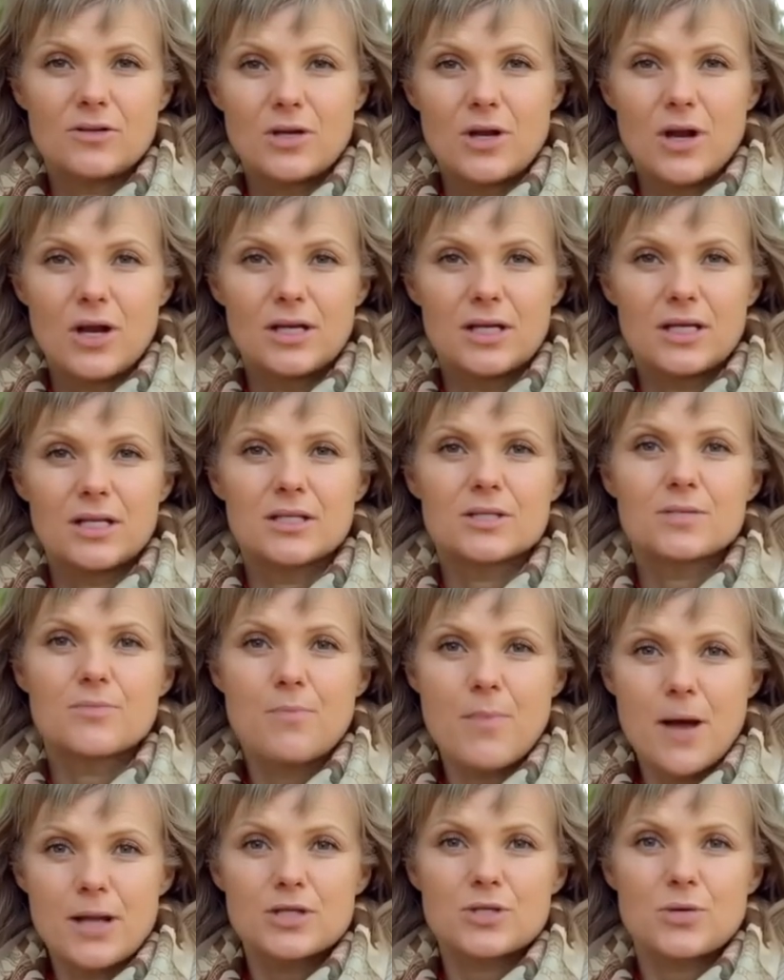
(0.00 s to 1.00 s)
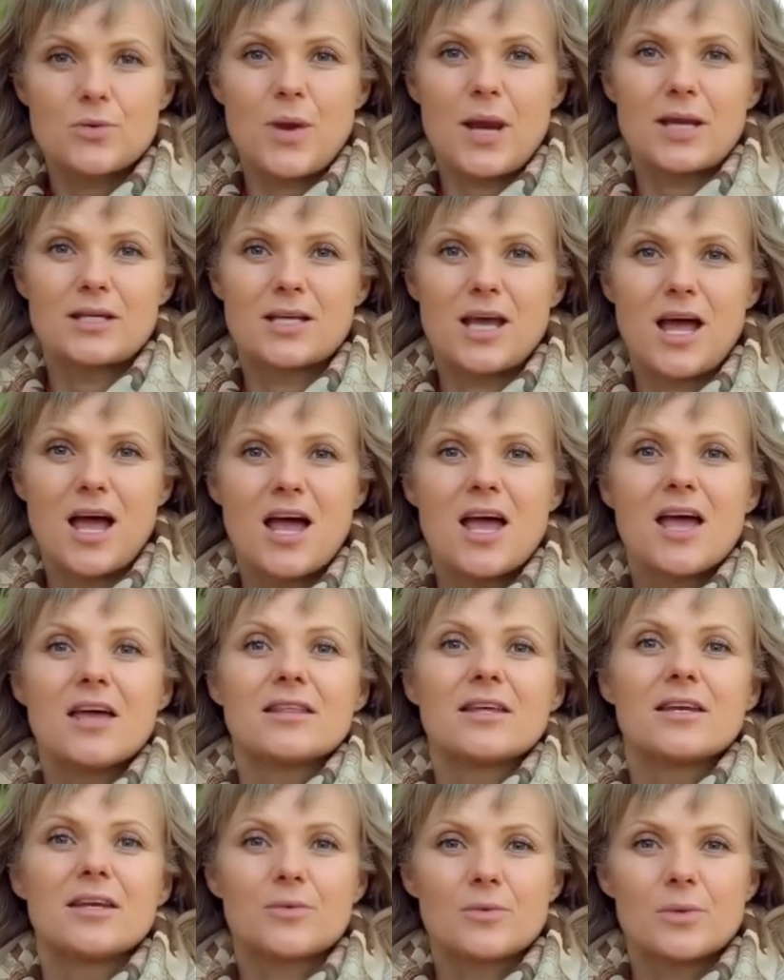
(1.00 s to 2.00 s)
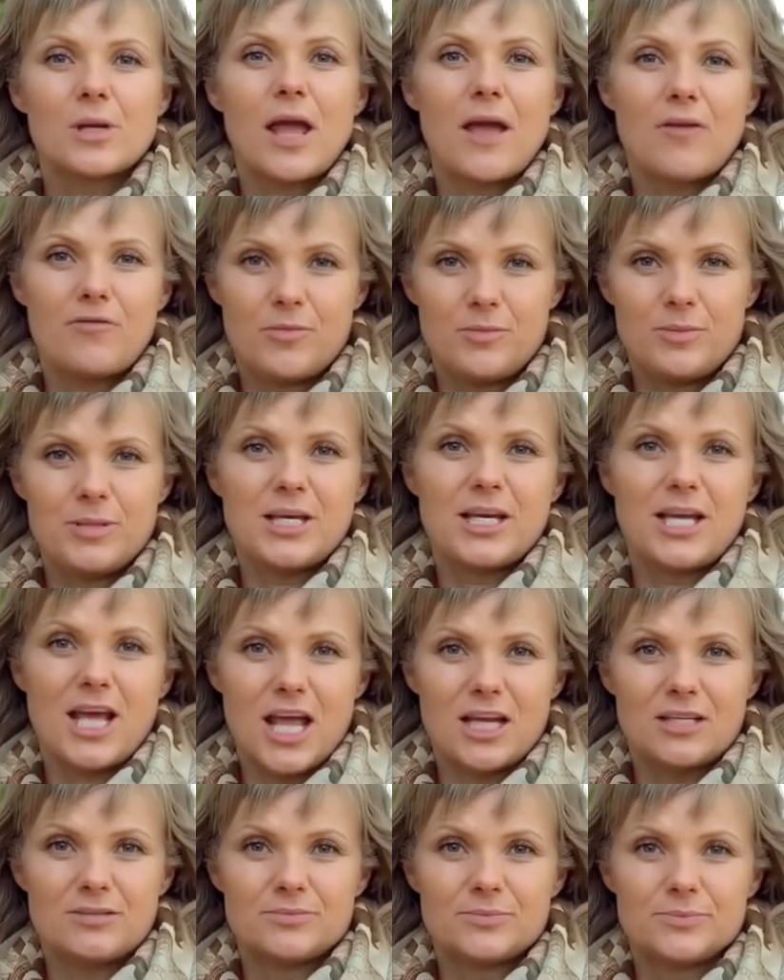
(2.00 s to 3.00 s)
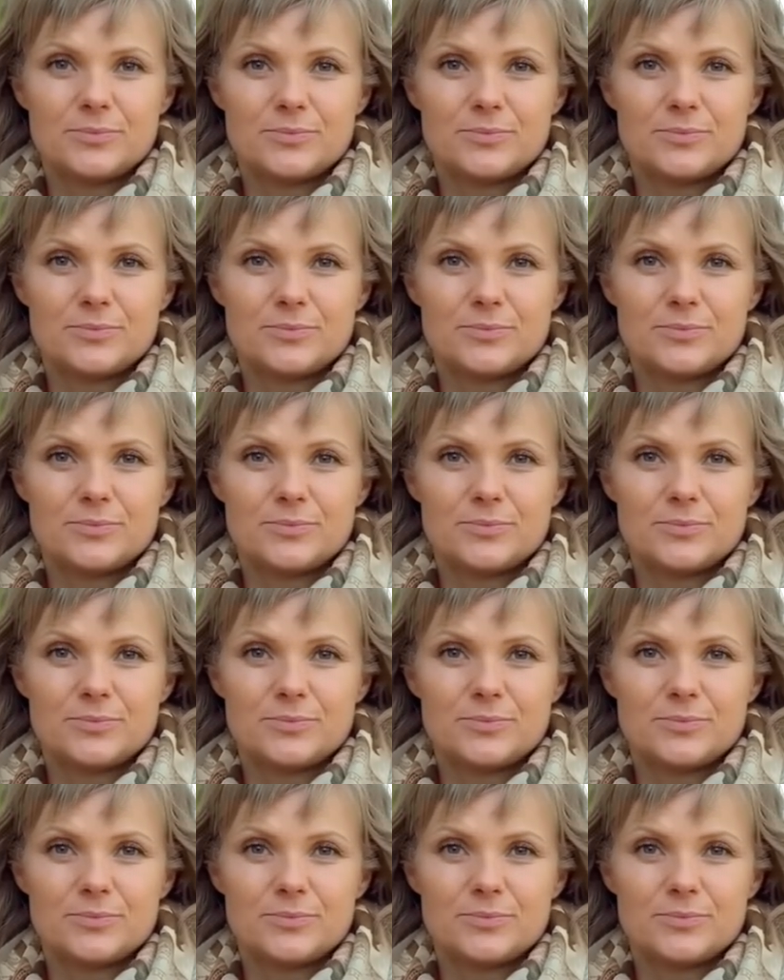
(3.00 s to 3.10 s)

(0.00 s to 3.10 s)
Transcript: for learning is much greater than it will ever be again.